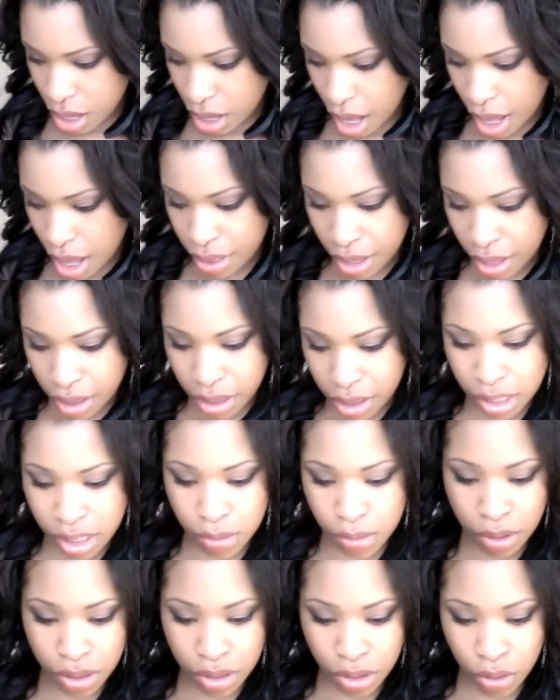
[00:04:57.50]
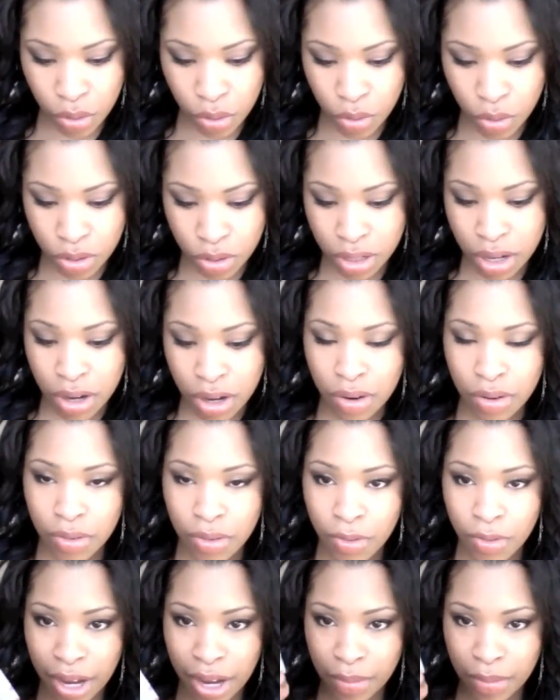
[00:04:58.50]
and then this one's called
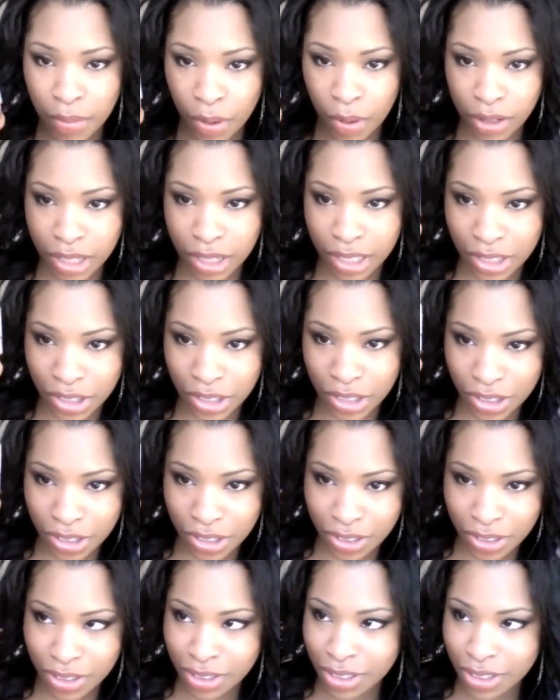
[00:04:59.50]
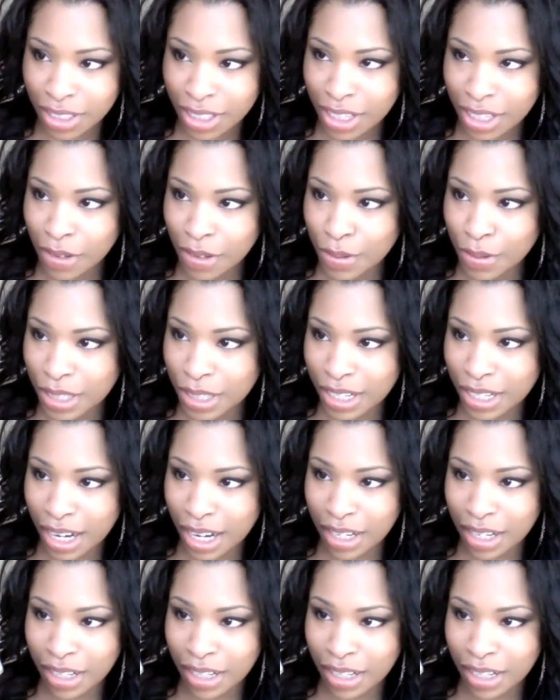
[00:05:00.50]
Rain Polish, which is like